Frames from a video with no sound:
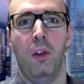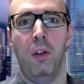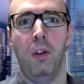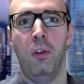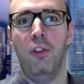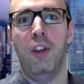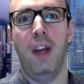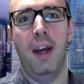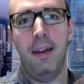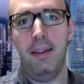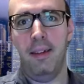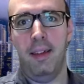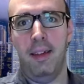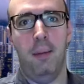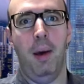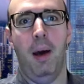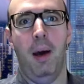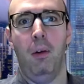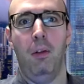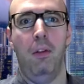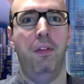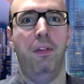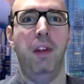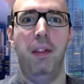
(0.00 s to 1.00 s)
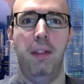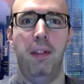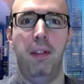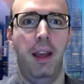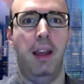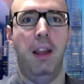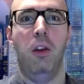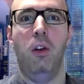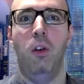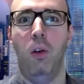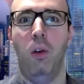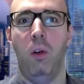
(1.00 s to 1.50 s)
not just about
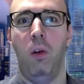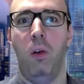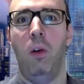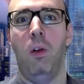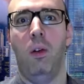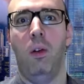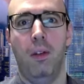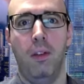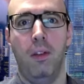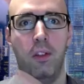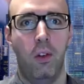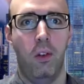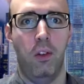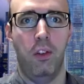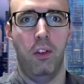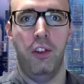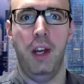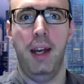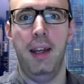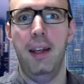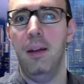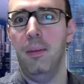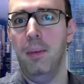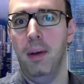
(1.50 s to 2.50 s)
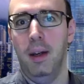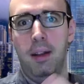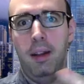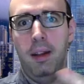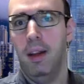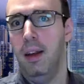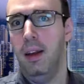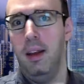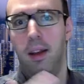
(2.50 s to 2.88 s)
FinTech in Hong Kong and, or China, but